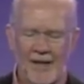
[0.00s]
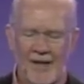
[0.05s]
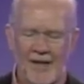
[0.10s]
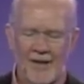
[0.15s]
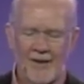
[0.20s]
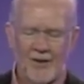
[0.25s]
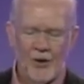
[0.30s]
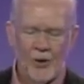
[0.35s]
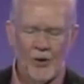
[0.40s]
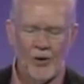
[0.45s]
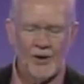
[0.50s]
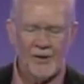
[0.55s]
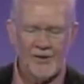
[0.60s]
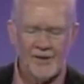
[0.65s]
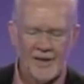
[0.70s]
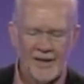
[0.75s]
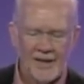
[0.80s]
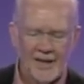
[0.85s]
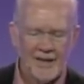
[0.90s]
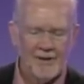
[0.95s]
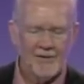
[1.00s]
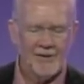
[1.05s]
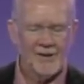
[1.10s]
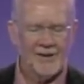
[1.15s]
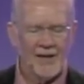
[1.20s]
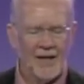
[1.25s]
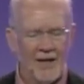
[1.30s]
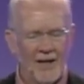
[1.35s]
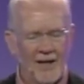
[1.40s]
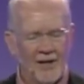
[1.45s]
note here is
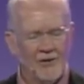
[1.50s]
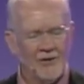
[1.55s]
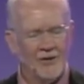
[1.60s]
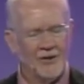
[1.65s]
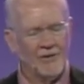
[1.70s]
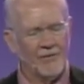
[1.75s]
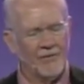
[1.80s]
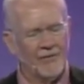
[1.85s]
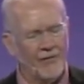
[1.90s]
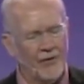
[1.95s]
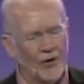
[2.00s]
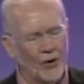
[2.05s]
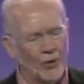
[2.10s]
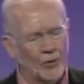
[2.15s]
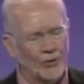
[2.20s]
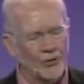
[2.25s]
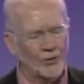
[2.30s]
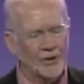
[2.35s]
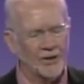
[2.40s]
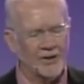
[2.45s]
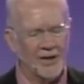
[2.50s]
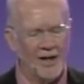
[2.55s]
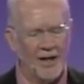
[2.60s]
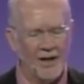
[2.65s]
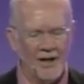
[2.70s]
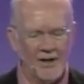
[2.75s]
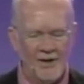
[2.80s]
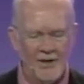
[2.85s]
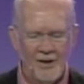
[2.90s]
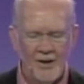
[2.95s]
100-fold
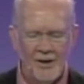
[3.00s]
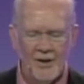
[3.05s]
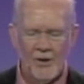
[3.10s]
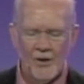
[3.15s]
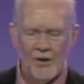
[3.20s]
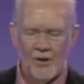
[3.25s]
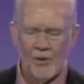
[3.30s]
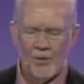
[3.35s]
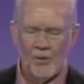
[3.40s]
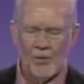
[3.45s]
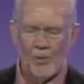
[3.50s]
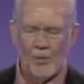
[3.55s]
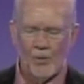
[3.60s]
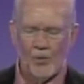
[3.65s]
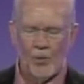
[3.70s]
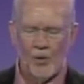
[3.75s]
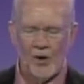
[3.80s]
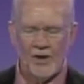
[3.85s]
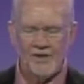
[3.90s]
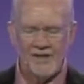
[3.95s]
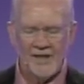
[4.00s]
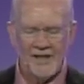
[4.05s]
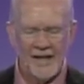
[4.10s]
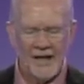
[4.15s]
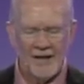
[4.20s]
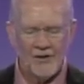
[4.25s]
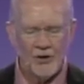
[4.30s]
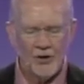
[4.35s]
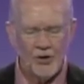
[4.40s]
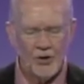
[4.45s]
return was an
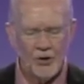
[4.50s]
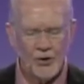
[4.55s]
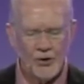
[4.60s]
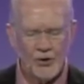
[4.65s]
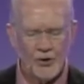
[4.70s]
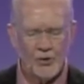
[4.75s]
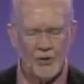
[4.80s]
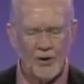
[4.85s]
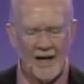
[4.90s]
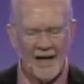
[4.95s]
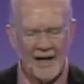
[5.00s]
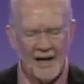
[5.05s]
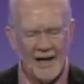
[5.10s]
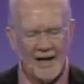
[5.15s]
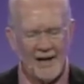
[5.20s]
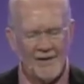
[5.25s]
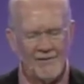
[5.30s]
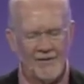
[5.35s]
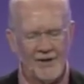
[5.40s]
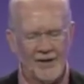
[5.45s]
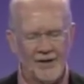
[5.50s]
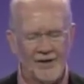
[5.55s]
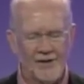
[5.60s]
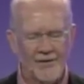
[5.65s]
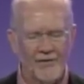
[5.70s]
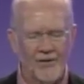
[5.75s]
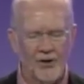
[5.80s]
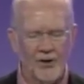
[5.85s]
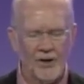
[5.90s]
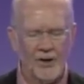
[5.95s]
unusual harvest
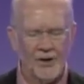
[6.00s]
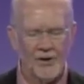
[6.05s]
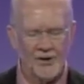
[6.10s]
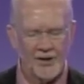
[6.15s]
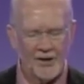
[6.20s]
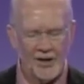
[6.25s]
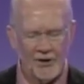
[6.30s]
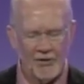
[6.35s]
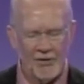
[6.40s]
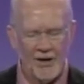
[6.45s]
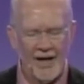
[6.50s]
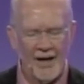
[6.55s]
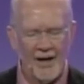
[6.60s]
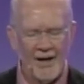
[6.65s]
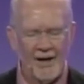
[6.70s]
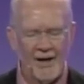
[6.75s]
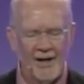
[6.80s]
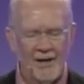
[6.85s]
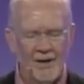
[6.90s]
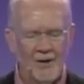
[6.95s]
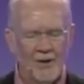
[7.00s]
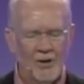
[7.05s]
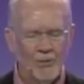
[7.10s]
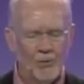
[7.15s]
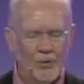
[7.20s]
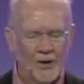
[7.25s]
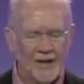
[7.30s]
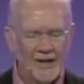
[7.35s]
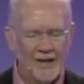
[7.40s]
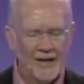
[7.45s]
for Gerar,
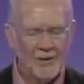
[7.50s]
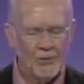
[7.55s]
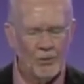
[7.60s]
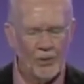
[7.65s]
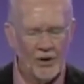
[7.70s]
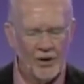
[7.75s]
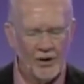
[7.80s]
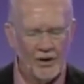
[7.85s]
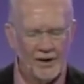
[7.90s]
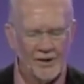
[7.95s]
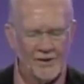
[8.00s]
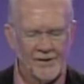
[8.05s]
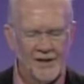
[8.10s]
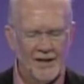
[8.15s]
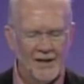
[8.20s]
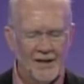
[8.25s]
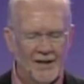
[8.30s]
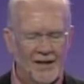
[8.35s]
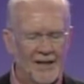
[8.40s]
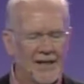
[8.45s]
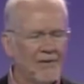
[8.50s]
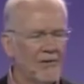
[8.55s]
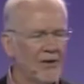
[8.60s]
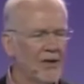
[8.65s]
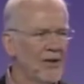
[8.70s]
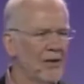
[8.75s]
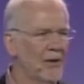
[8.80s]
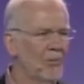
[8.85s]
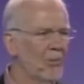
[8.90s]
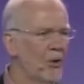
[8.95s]
where he was. Even
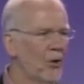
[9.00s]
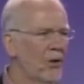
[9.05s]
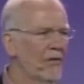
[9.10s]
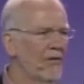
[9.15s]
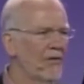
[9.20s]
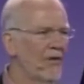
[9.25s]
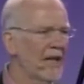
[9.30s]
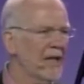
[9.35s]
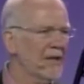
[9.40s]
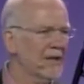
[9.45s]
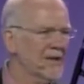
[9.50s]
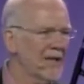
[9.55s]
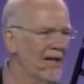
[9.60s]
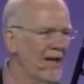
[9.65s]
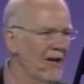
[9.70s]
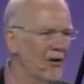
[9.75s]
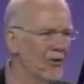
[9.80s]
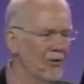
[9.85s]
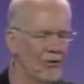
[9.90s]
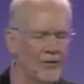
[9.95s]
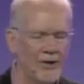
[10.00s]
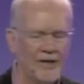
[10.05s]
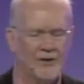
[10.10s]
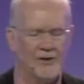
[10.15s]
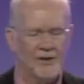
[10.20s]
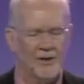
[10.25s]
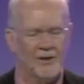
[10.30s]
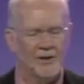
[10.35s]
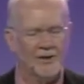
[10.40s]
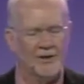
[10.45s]
in the more fertile
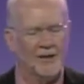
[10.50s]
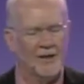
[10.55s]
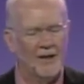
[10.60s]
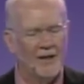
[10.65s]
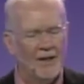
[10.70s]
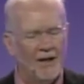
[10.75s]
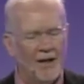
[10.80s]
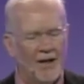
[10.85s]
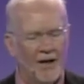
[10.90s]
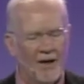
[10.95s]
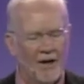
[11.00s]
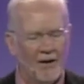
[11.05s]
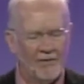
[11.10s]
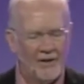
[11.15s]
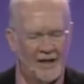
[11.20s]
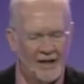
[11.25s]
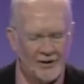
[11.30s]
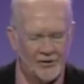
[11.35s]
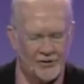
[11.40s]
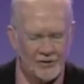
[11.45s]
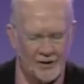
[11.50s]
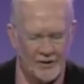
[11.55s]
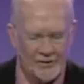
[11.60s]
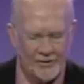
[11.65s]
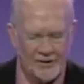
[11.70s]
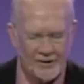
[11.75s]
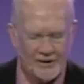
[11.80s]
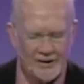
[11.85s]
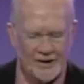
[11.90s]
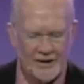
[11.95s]
regions of Israel,
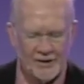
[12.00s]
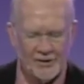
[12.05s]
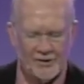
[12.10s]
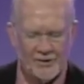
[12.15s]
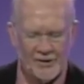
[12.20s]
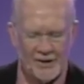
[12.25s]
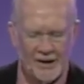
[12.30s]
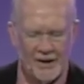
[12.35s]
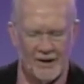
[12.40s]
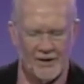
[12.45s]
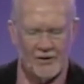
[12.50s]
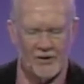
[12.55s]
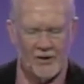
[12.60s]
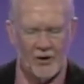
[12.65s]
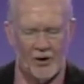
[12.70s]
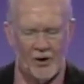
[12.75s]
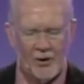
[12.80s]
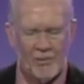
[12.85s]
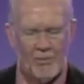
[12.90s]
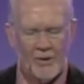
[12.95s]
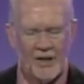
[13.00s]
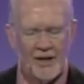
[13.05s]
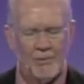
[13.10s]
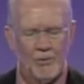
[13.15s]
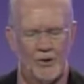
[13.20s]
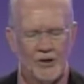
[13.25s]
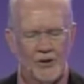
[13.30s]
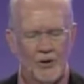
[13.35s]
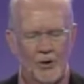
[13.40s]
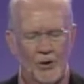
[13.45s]
the yield normally
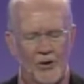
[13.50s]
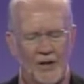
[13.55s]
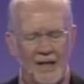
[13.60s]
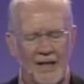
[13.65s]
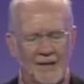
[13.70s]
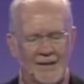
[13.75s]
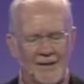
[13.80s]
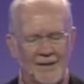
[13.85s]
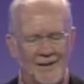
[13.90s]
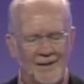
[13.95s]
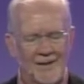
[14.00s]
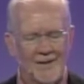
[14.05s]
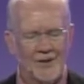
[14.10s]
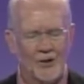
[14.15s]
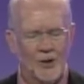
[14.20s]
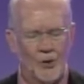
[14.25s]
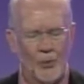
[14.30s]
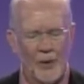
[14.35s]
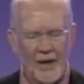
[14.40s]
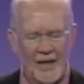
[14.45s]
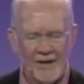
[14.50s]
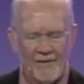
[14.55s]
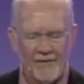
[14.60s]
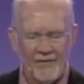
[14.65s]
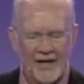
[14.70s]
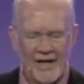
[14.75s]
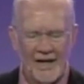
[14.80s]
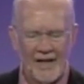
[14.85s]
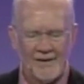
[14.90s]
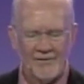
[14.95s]
was no greater than
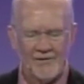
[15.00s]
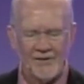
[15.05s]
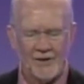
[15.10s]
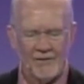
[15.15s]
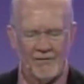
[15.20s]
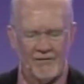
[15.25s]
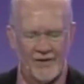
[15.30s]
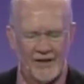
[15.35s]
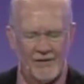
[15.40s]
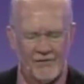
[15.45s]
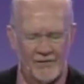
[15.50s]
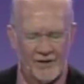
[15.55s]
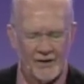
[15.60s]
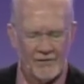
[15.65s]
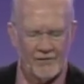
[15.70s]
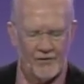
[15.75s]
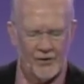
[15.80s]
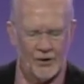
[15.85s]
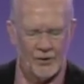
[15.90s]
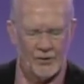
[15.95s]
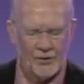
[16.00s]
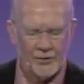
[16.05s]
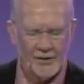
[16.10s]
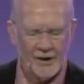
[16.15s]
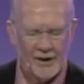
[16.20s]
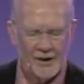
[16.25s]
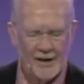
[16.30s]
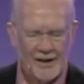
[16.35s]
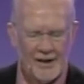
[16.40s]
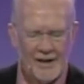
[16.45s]
25 to 50-fold.
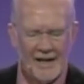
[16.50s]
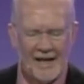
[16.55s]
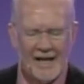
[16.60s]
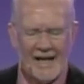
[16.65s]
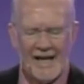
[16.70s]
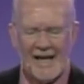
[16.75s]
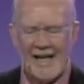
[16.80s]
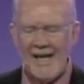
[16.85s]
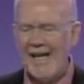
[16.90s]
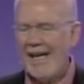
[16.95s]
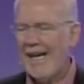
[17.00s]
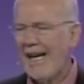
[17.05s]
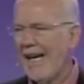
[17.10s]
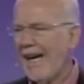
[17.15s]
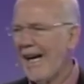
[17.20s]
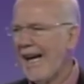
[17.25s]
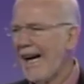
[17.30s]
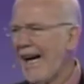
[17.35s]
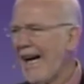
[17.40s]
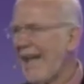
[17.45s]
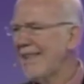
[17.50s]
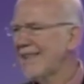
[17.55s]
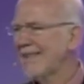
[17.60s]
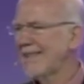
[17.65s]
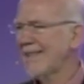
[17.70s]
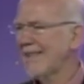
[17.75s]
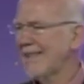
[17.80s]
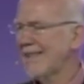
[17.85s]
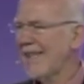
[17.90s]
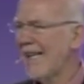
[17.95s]

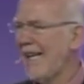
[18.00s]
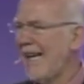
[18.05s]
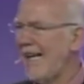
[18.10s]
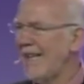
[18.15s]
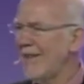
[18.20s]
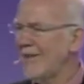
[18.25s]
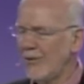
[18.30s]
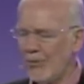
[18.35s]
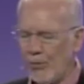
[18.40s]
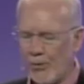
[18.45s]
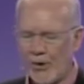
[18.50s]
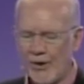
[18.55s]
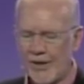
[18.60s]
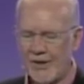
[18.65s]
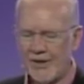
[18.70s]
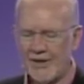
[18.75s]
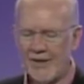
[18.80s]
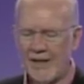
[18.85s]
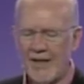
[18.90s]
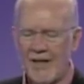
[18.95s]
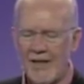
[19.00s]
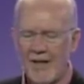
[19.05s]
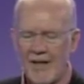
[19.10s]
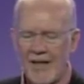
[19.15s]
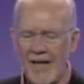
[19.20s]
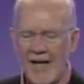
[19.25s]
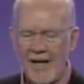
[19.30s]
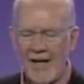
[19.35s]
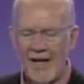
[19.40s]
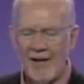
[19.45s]
Isaac's land was
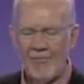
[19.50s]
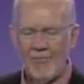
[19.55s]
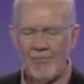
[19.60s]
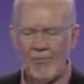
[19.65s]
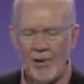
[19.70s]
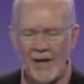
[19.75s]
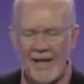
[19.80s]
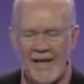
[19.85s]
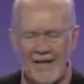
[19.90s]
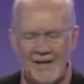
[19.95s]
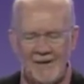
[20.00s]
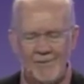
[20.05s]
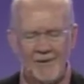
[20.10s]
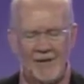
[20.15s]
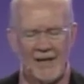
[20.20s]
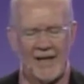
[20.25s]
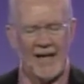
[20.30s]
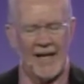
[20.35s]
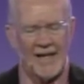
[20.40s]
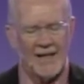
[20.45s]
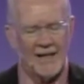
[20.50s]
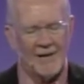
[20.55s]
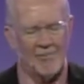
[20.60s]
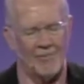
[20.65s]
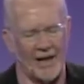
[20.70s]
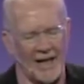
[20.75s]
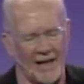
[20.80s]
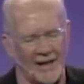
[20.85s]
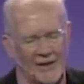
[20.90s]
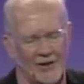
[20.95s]
blessed
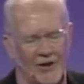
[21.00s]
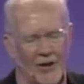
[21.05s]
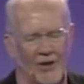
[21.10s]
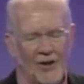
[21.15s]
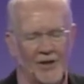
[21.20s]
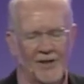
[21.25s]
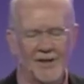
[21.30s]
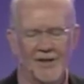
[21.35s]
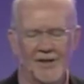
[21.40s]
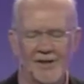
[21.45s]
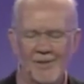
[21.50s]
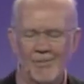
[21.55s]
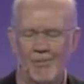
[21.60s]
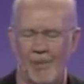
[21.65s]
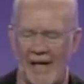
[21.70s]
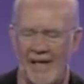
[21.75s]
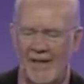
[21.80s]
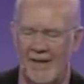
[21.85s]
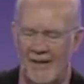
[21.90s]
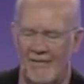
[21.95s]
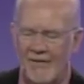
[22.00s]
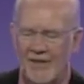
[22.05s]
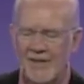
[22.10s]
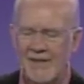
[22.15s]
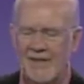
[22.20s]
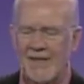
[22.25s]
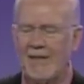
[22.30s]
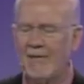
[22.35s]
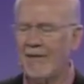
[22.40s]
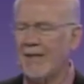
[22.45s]
by God in spite of a
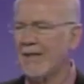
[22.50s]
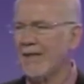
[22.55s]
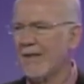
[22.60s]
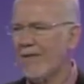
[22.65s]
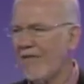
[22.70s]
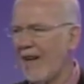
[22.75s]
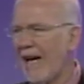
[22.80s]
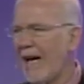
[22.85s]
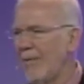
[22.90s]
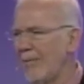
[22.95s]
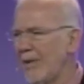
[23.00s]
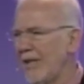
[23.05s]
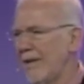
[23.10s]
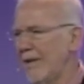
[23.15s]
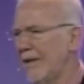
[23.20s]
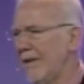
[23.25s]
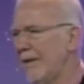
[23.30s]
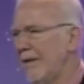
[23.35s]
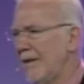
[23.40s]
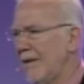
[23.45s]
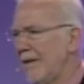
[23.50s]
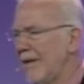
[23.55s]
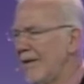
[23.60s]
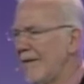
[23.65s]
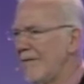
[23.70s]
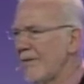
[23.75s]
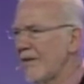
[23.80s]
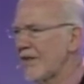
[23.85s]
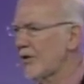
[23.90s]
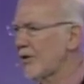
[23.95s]
serious famine.
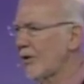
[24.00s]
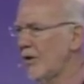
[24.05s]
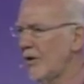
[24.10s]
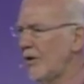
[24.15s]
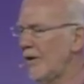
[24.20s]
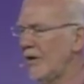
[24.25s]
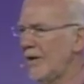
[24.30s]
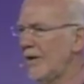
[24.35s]
So